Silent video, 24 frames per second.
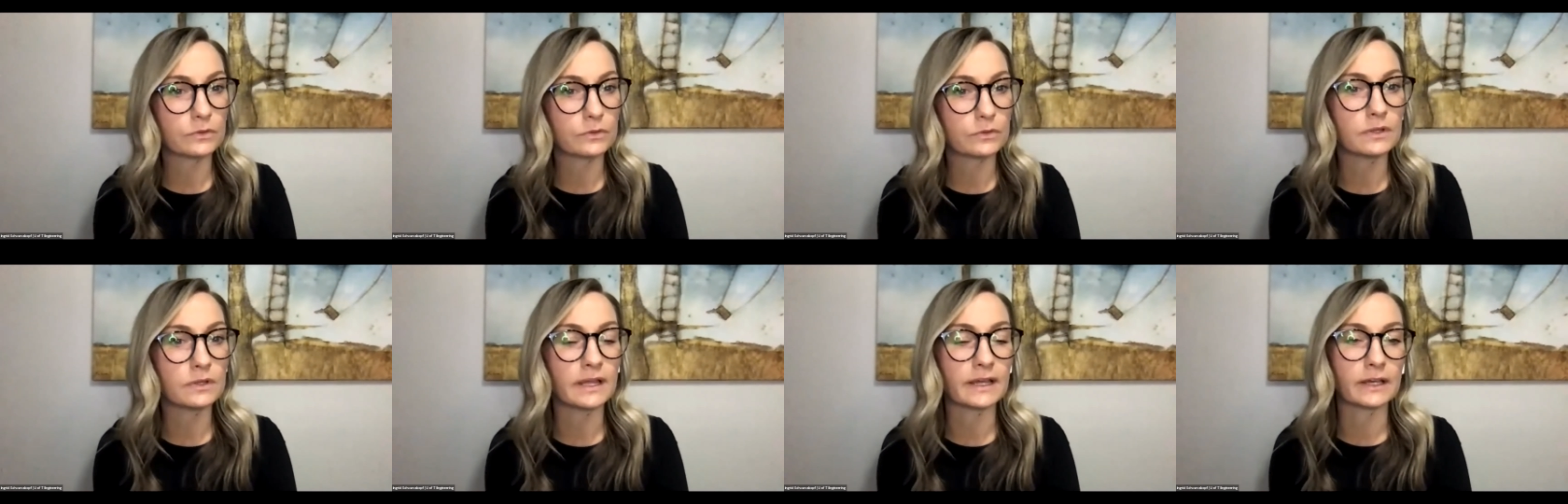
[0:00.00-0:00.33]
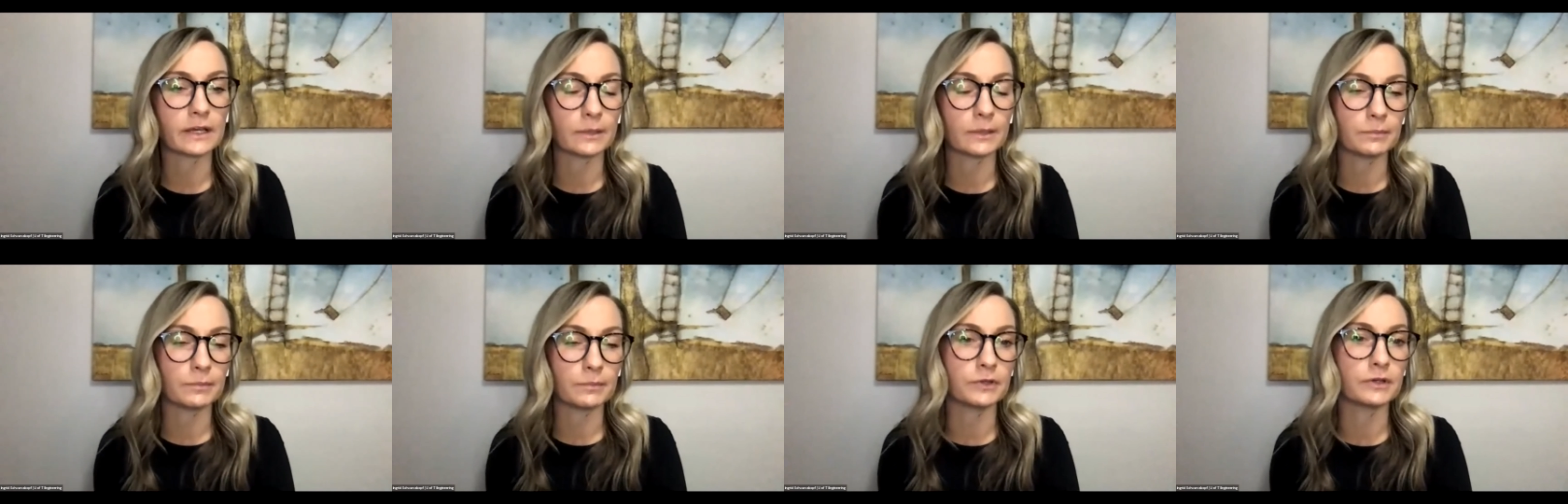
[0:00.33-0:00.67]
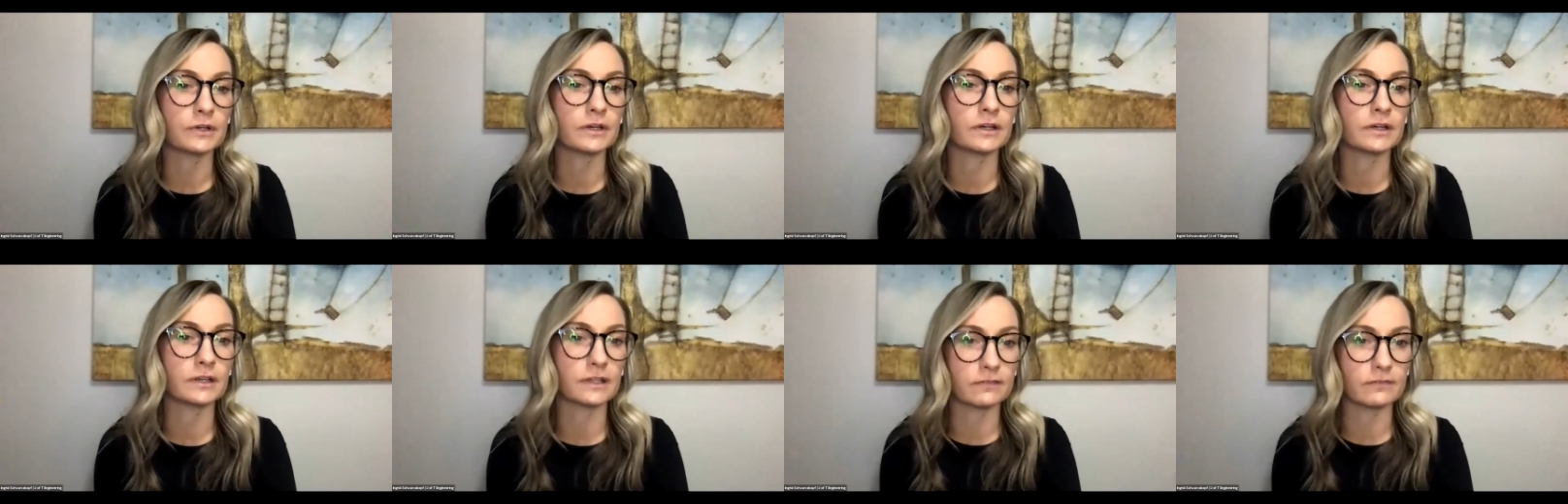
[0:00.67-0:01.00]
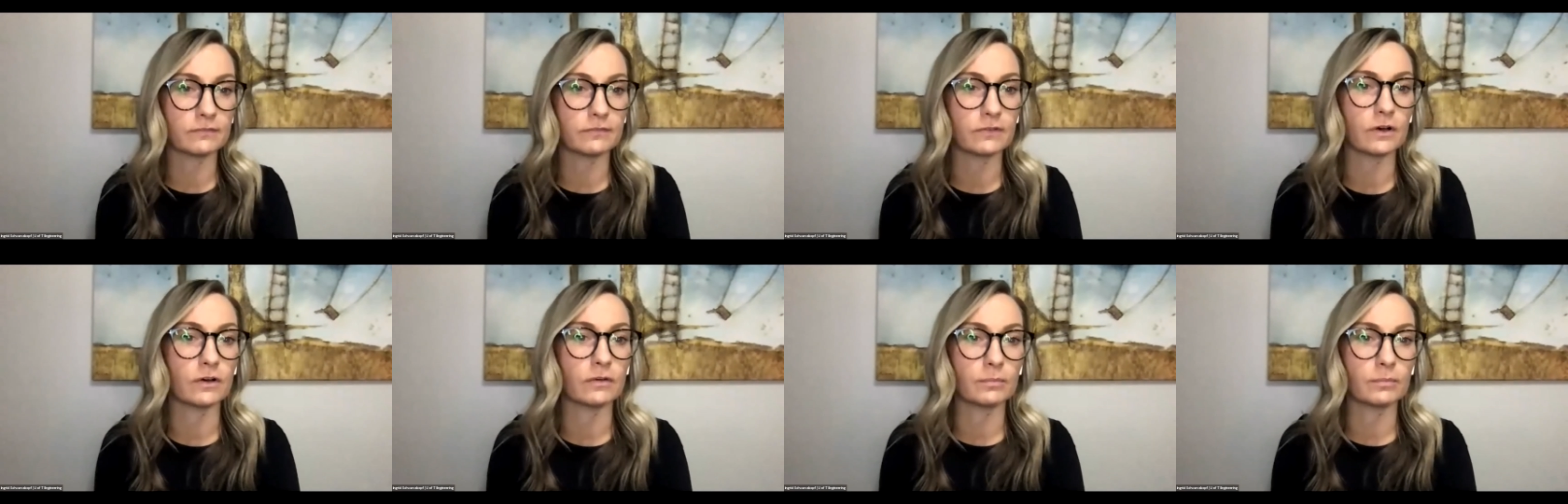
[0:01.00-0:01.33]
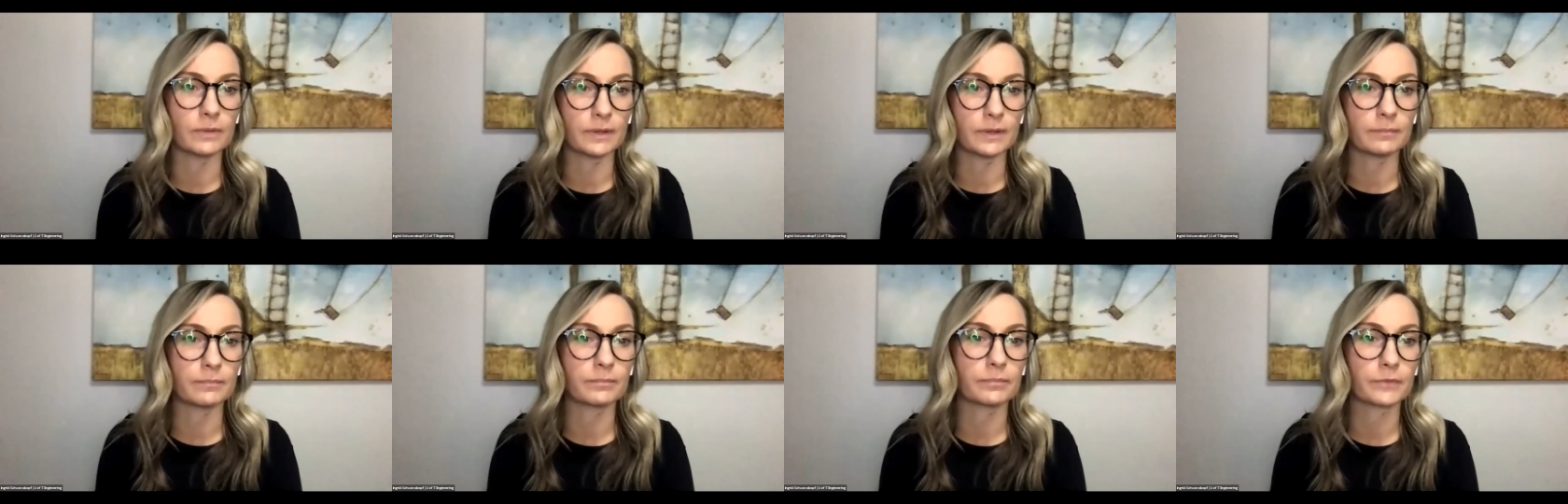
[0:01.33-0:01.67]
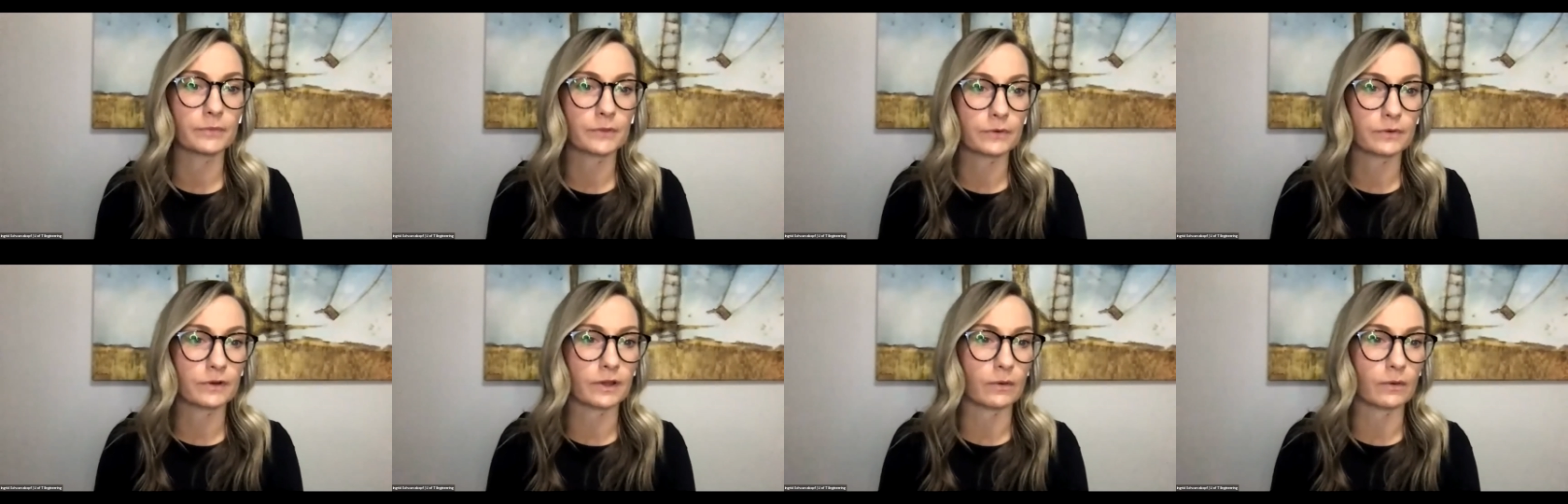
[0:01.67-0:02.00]
school and community involvement.
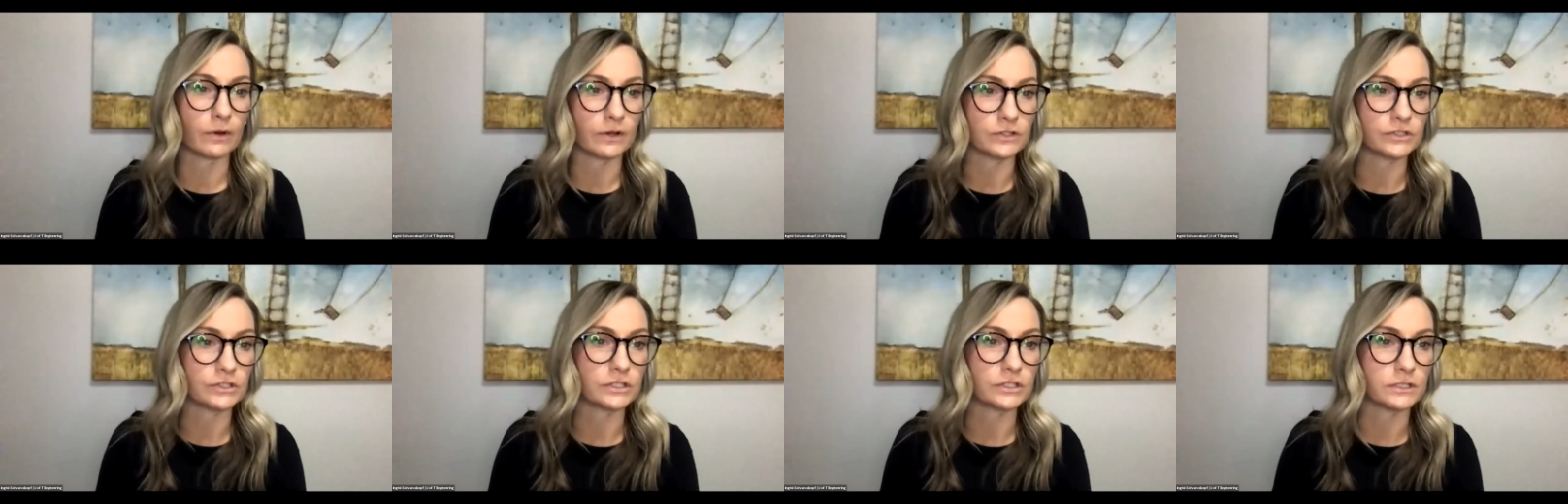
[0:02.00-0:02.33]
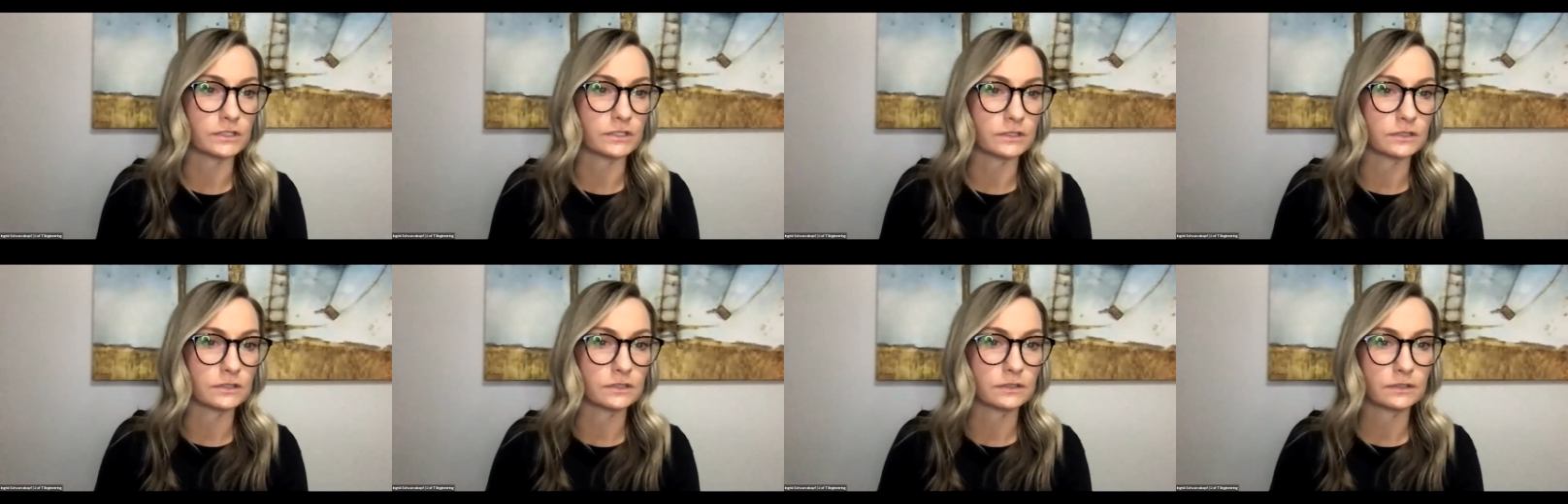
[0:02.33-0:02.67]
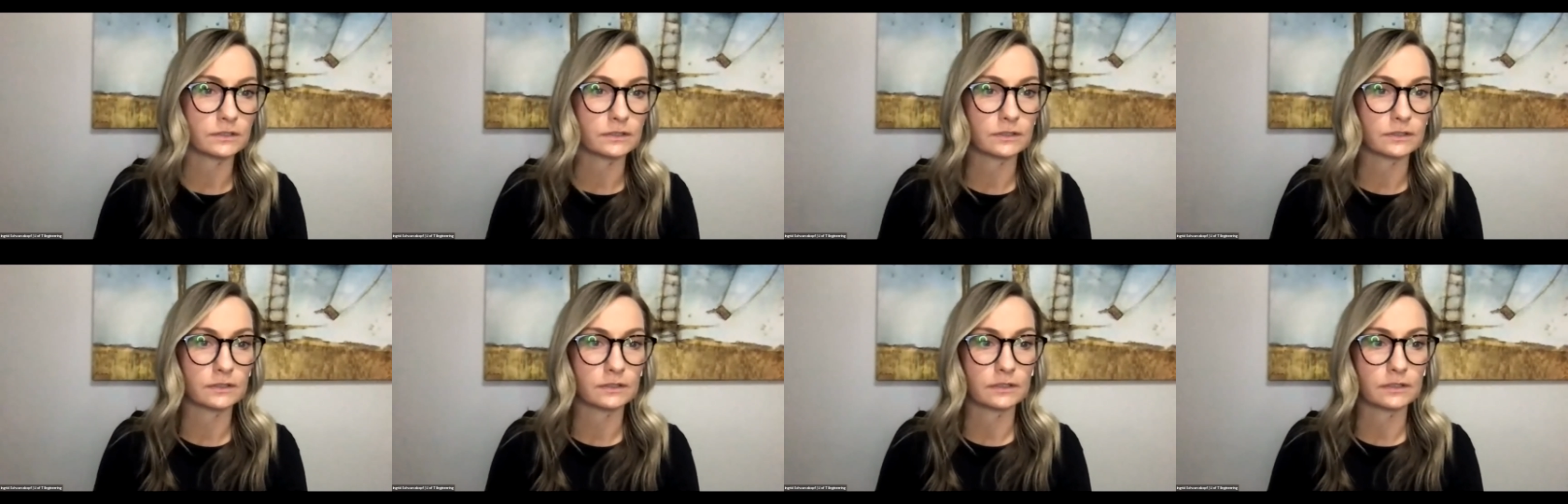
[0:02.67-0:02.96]
Great question.